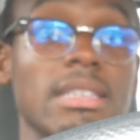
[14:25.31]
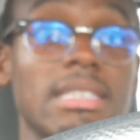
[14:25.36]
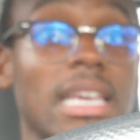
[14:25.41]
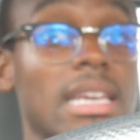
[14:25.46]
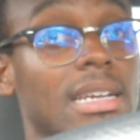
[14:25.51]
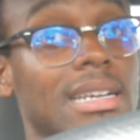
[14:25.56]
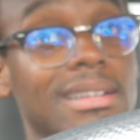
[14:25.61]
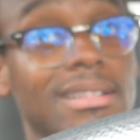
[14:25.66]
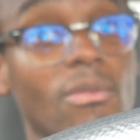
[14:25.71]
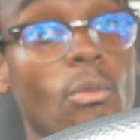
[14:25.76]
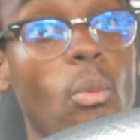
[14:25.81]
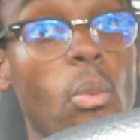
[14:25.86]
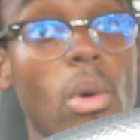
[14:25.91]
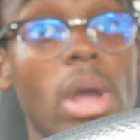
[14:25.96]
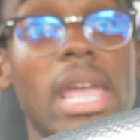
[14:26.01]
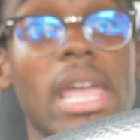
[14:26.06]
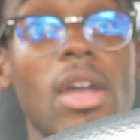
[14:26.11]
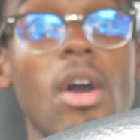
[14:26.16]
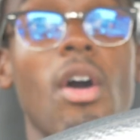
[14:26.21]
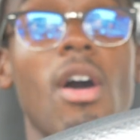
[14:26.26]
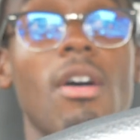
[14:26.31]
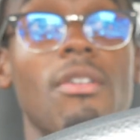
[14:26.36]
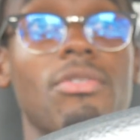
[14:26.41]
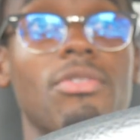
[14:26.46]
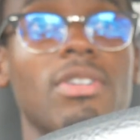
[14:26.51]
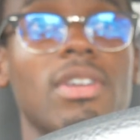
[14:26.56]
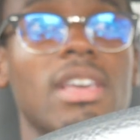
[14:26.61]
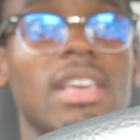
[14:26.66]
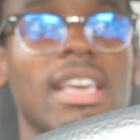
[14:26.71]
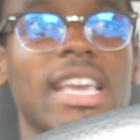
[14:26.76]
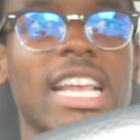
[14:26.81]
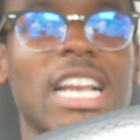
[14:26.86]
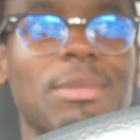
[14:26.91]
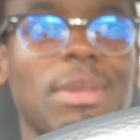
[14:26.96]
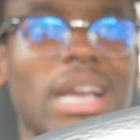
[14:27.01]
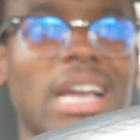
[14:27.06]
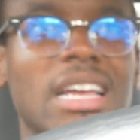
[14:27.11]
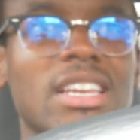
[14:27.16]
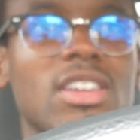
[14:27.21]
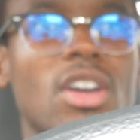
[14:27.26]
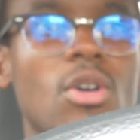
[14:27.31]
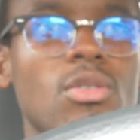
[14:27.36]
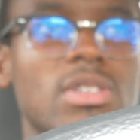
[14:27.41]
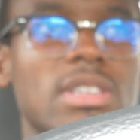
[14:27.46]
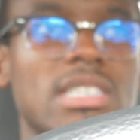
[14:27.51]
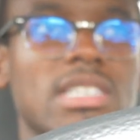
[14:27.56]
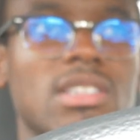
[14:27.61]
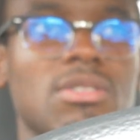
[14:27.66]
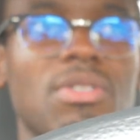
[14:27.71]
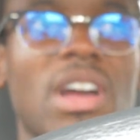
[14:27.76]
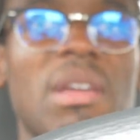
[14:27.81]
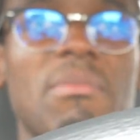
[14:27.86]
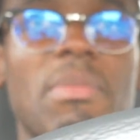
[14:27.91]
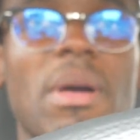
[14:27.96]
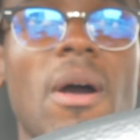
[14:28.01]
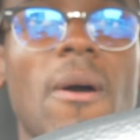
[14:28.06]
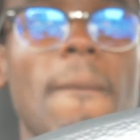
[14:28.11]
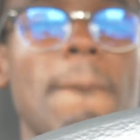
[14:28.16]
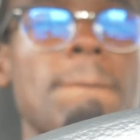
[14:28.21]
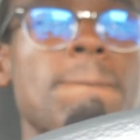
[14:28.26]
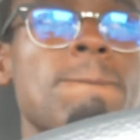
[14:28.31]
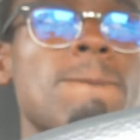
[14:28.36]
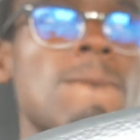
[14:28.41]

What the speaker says: It's like way off. And I'm like, I know this is the right belt.